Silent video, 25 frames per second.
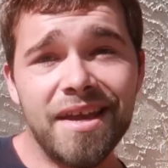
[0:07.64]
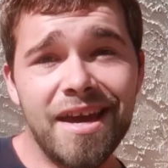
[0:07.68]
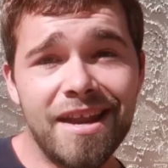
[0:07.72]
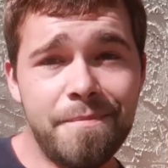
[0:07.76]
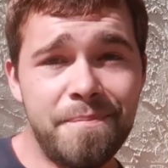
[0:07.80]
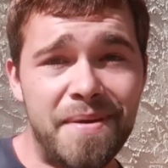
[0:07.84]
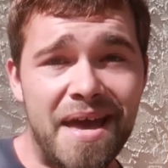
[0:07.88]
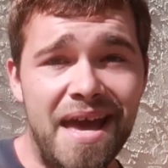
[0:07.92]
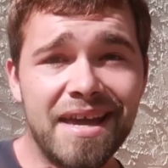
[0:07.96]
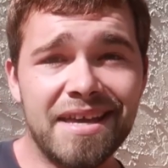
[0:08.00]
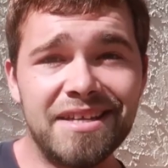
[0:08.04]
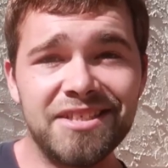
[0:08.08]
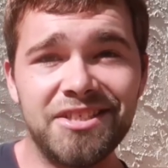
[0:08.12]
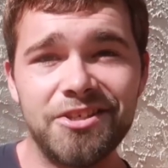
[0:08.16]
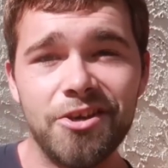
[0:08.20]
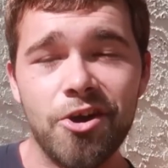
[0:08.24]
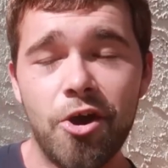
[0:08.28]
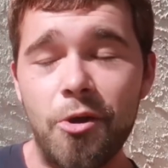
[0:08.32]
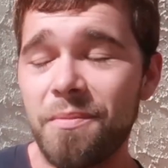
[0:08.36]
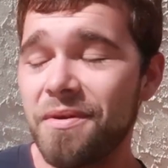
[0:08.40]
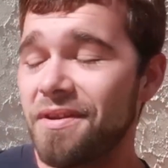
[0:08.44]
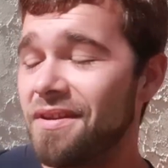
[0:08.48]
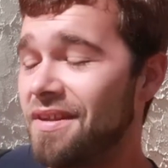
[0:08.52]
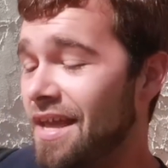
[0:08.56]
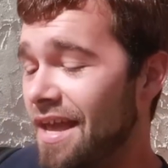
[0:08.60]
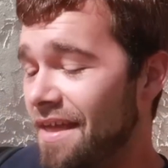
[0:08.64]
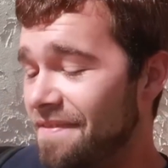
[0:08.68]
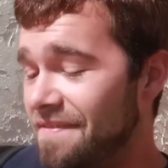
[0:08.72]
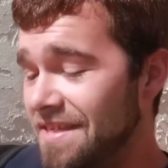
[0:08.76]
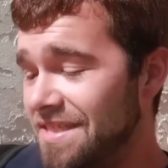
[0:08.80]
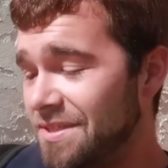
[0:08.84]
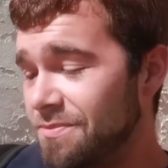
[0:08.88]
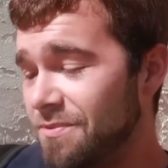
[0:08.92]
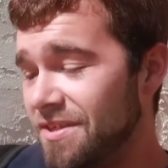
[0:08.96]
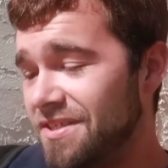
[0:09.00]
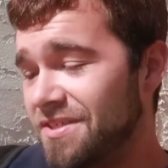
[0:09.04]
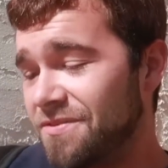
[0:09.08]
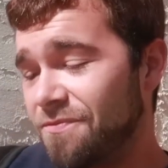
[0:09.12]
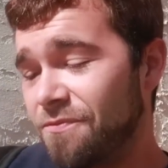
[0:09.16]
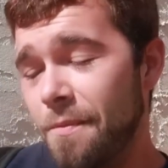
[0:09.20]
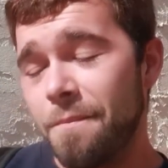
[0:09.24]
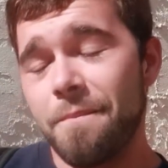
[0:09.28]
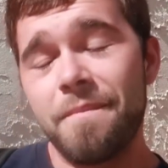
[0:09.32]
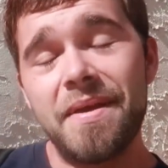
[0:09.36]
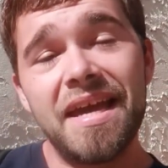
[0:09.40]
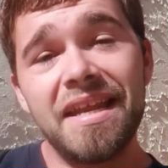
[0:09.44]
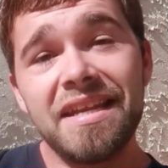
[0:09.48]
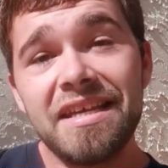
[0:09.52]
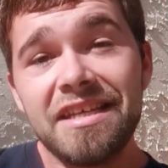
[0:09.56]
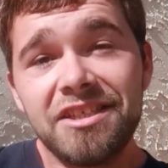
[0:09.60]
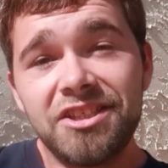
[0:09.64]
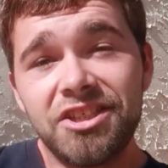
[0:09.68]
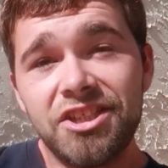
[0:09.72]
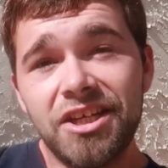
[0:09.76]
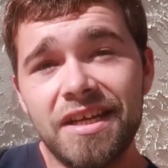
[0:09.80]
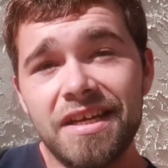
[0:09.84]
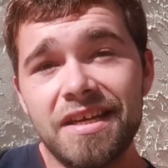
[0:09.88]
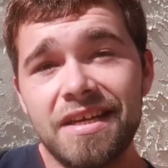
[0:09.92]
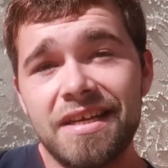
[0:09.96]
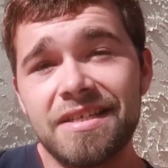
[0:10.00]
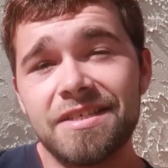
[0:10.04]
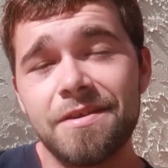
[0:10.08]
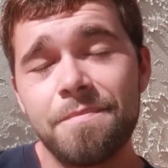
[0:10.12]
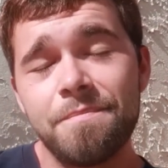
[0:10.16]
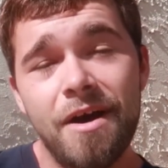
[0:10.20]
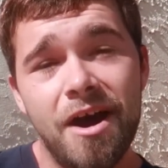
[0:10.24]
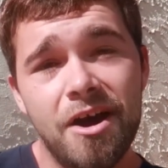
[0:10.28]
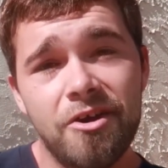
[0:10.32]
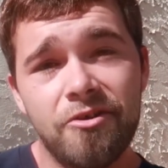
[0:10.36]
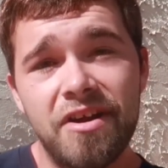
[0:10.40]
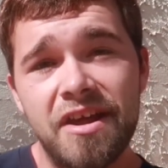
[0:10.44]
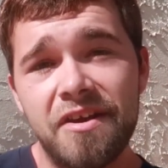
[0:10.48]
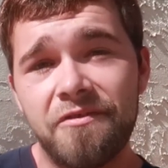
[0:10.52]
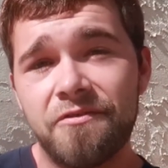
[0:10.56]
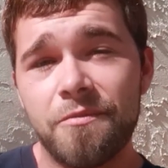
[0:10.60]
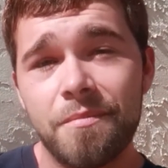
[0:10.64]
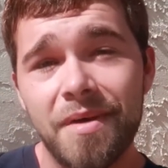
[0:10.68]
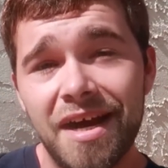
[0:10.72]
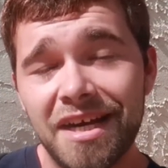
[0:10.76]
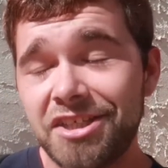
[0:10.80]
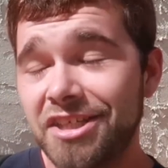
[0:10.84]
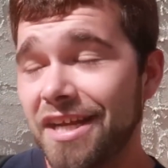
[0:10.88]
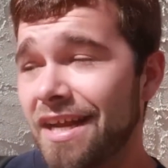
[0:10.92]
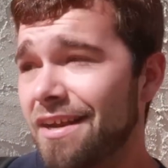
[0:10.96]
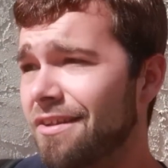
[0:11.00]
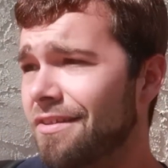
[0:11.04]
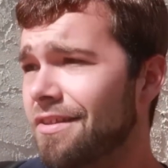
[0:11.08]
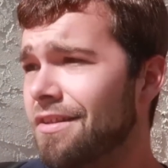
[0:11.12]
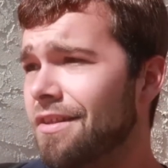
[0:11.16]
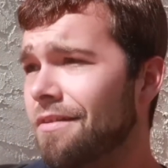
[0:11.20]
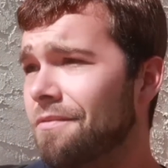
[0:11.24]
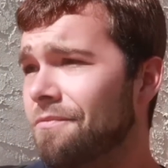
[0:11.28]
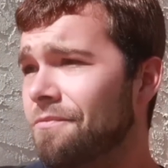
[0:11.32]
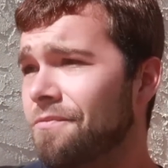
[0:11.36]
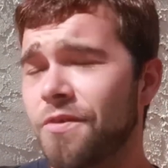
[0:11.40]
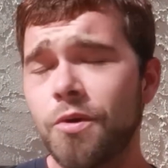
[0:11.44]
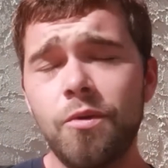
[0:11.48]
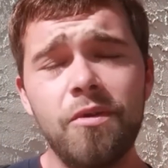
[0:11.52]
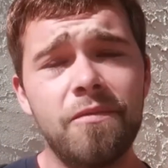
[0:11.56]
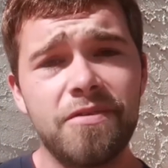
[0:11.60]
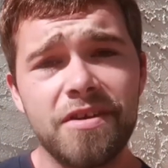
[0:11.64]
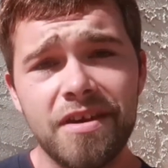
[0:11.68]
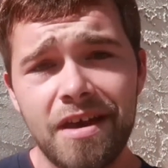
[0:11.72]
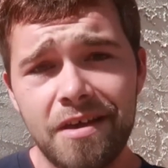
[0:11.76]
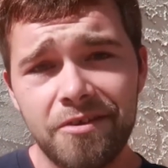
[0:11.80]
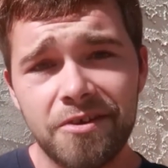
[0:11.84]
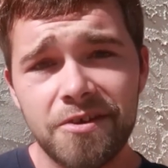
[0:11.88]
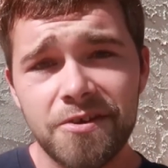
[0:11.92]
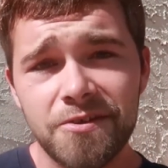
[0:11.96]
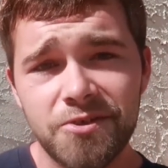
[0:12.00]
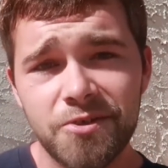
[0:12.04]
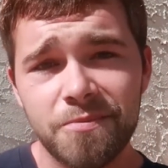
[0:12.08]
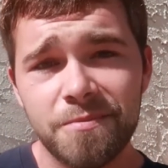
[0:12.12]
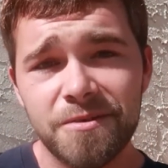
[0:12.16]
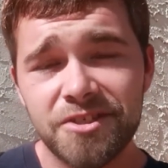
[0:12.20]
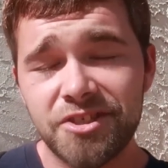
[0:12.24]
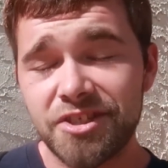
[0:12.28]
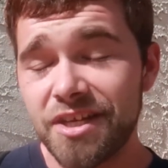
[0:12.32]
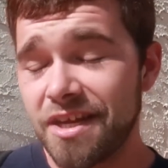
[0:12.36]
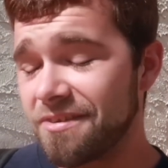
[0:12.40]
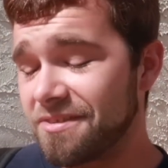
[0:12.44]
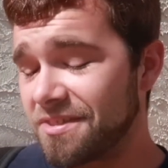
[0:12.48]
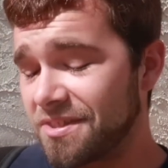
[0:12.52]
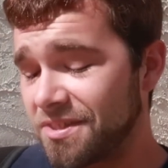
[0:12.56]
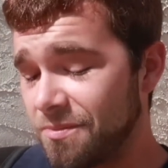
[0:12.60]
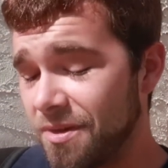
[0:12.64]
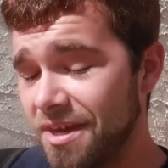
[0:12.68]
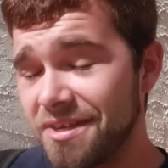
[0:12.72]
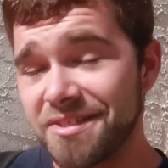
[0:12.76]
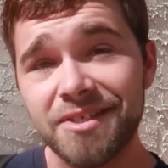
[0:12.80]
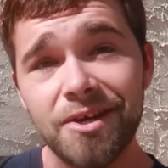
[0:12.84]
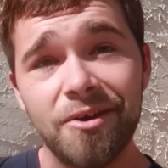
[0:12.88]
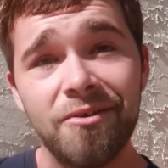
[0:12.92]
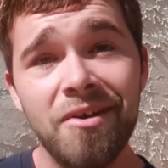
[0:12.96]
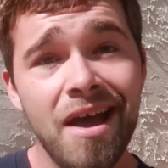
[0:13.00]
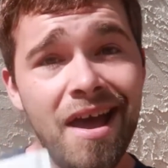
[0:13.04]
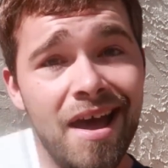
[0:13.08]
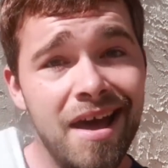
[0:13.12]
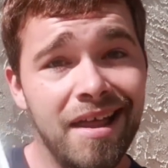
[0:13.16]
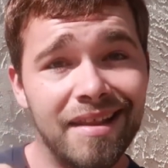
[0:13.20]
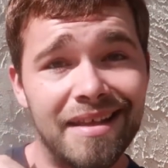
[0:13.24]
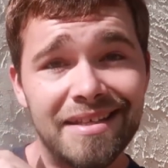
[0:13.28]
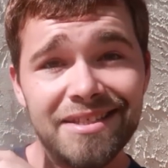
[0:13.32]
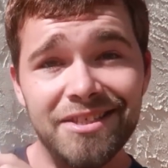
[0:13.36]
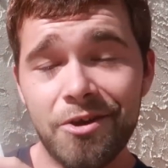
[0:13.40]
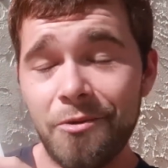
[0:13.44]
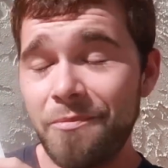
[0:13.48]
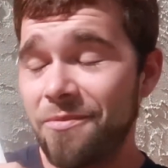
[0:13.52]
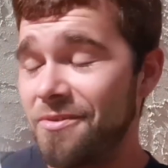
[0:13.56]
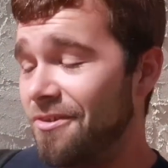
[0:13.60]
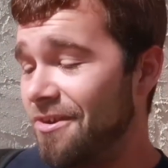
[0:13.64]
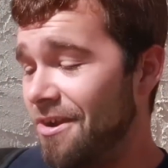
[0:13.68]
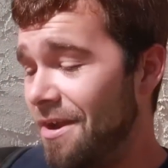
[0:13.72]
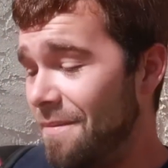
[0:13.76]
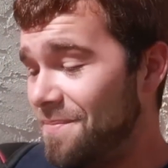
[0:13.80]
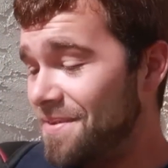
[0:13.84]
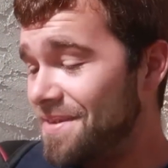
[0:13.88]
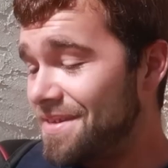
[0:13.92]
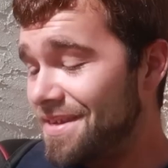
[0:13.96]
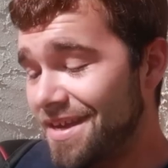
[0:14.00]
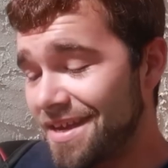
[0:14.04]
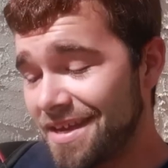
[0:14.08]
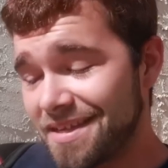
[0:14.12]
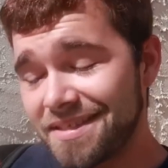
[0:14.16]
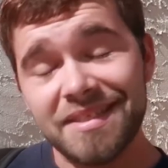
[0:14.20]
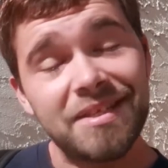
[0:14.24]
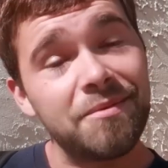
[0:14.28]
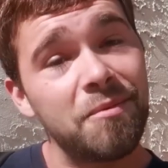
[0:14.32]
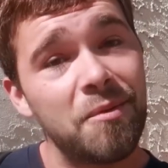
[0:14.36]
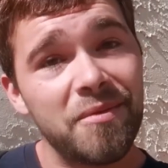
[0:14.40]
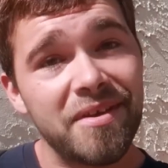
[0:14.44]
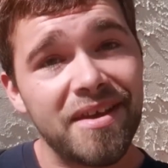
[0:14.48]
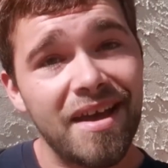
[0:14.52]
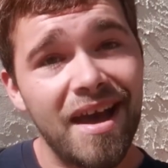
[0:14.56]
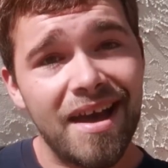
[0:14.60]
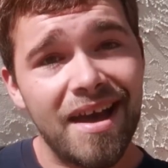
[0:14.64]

we got a package to open, and this one's from Manny G. He's a moderator for my channel and a few of the other YouTubers' channels as well, so let's open her up and uh, see what we